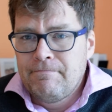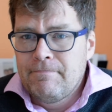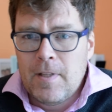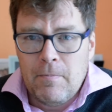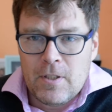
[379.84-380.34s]

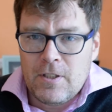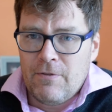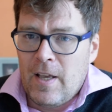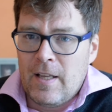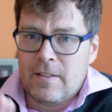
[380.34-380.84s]
He must
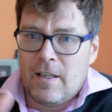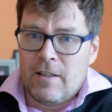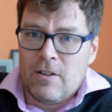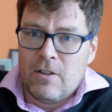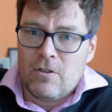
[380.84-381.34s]
have had
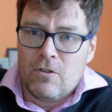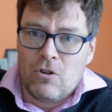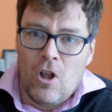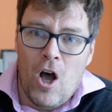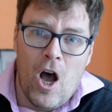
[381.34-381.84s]
to
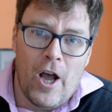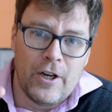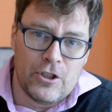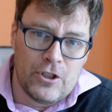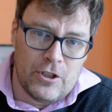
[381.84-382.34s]

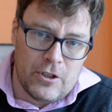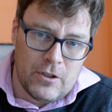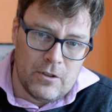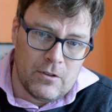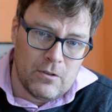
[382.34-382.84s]

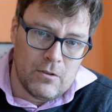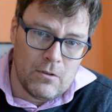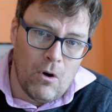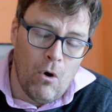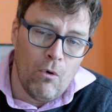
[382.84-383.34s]
launch
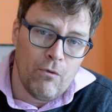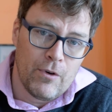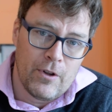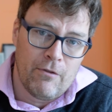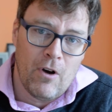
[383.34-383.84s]

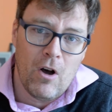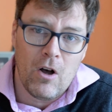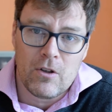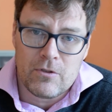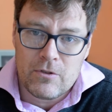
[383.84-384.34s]
over the
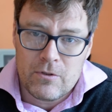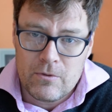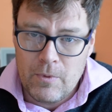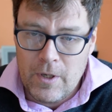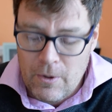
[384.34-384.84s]

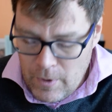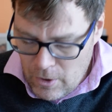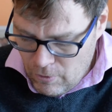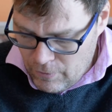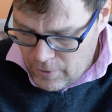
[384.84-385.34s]
falls when he went
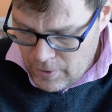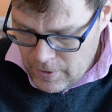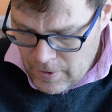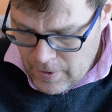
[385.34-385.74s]
over.